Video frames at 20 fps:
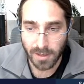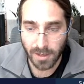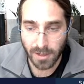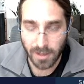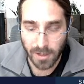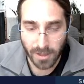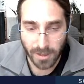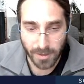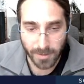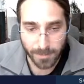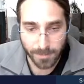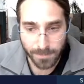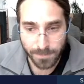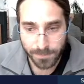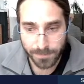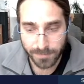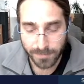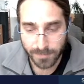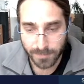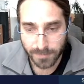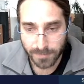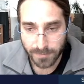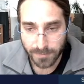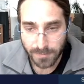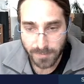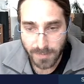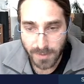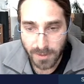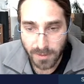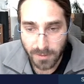
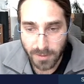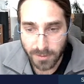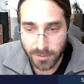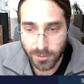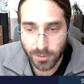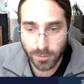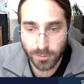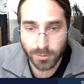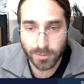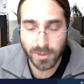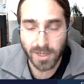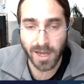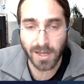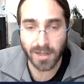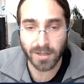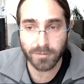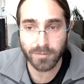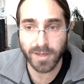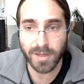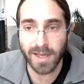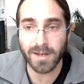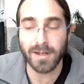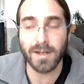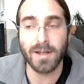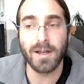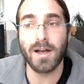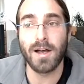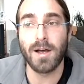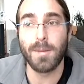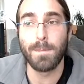to kind of get
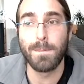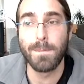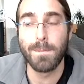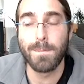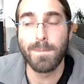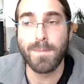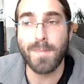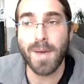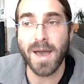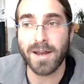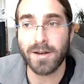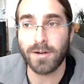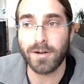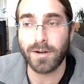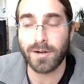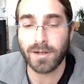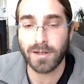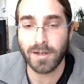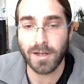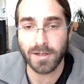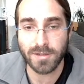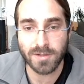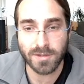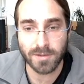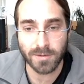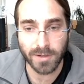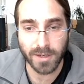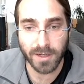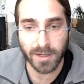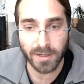a better
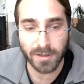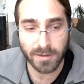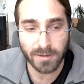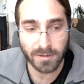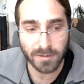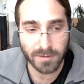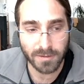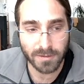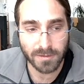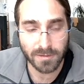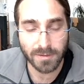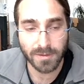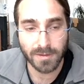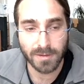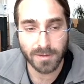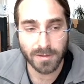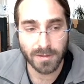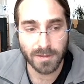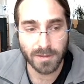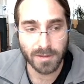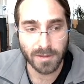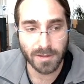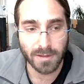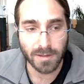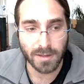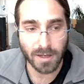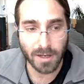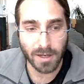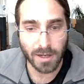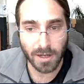clustering,
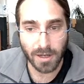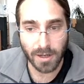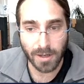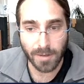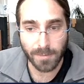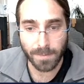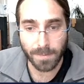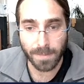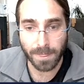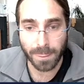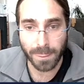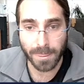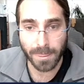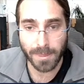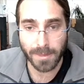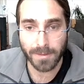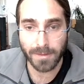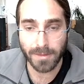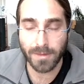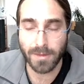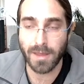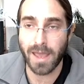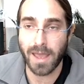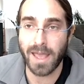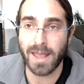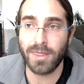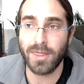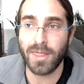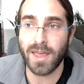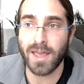and
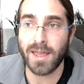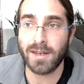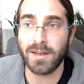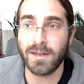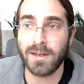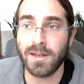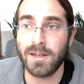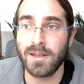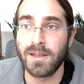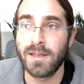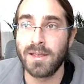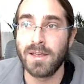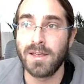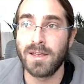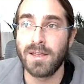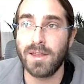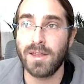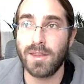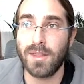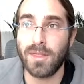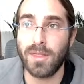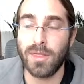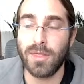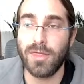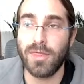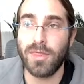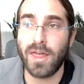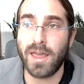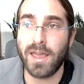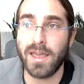then
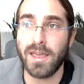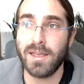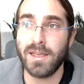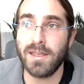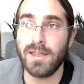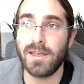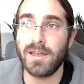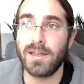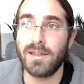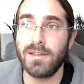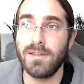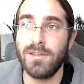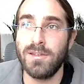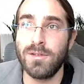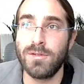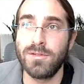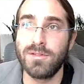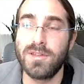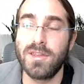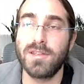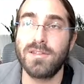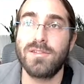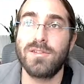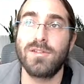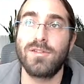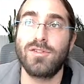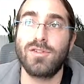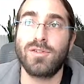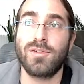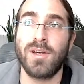they used this
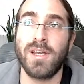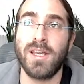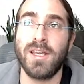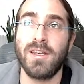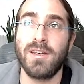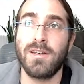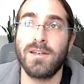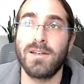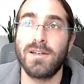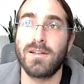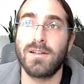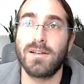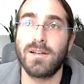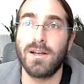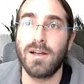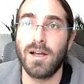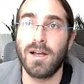to train